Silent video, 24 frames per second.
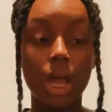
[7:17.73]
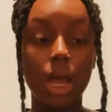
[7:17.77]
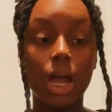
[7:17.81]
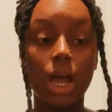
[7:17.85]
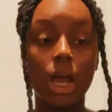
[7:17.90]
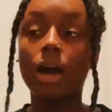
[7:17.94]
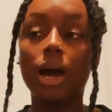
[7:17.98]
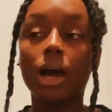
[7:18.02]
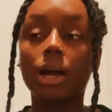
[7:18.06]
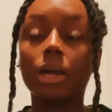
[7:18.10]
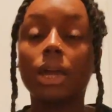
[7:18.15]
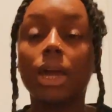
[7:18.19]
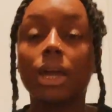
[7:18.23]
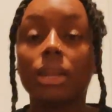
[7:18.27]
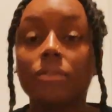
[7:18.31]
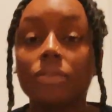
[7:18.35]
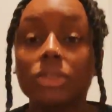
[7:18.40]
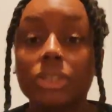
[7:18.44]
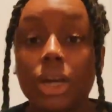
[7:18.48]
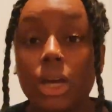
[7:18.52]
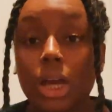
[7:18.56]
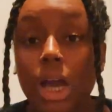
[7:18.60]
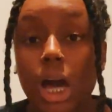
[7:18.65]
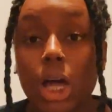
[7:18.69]
I can't even
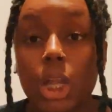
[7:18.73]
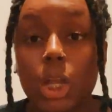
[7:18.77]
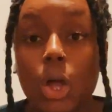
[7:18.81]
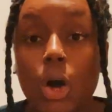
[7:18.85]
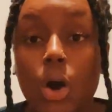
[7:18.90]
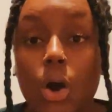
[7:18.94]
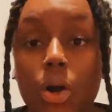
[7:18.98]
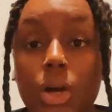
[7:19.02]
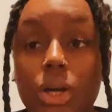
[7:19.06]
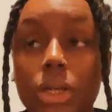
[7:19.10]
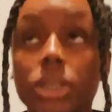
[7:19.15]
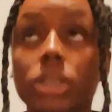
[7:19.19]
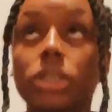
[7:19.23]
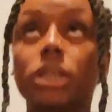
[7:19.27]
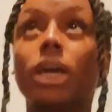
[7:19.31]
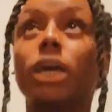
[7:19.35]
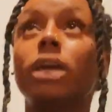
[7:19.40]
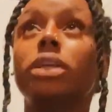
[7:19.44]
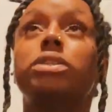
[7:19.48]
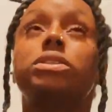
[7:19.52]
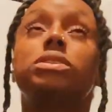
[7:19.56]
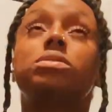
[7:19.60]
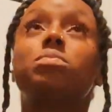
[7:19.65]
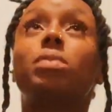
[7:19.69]
tell you how long it,
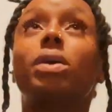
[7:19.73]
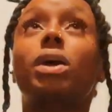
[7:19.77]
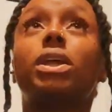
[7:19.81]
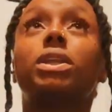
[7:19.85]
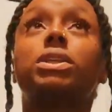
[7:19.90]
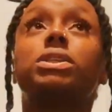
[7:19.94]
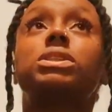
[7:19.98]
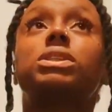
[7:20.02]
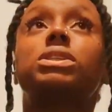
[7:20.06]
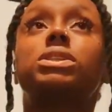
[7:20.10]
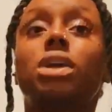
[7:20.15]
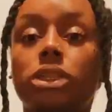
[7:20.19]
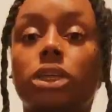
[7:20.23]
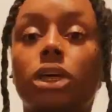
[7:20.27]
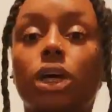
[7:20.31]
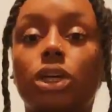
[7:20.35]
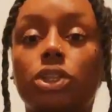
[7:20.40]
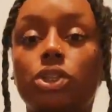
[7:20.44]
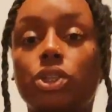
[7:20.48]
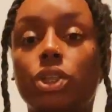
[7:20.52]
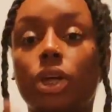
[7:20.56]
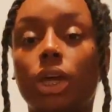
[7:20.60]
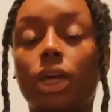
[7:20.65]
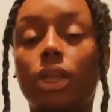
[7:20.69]
has been since I
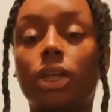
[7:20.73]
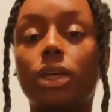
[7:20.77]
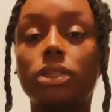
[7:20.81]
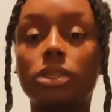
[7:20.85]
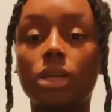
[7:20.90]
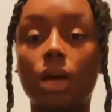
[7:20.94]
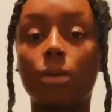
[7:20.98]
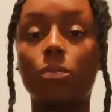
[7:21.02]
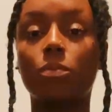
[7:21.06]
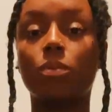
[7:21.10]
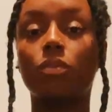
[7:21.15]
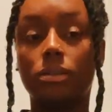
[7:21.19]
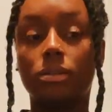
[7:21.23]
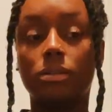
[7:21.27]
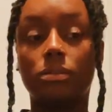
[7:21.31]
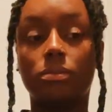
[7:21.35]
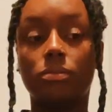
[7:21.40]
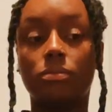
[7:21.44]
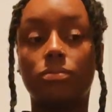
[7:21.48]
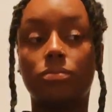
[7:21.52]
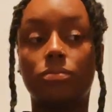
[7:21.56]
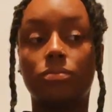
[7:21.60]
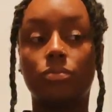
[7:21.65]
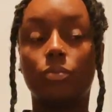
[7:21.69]
touched any type of.
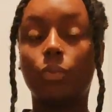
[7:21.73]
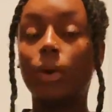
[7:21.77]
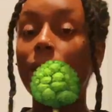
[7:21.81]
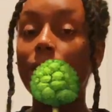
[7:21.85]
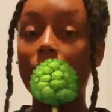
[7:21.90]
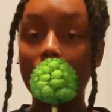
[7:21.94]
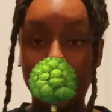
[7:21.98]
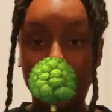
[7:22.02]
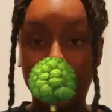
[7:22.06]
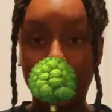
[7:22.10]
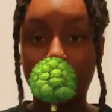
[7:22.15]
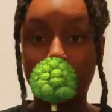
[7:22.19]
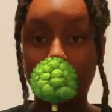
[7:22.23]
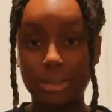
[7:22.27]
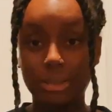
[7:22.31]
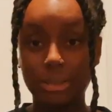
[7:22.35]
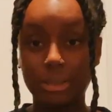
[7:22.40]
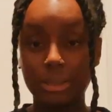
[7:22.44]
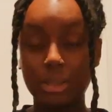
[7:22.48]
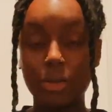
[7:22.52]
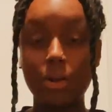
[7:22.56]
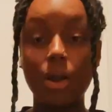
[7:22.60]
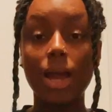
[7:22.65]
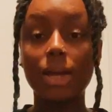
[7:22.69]

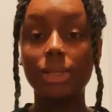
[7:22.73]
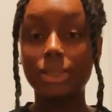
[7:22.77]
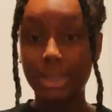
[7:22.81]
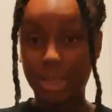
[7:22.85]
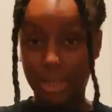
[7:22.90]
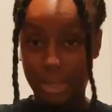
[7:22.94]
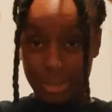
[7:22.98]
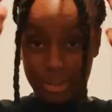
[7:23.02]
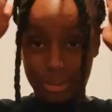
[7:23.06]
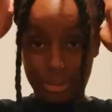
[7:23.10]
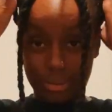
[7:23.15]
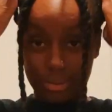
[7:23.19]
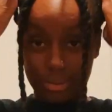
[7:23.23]
It's crazy.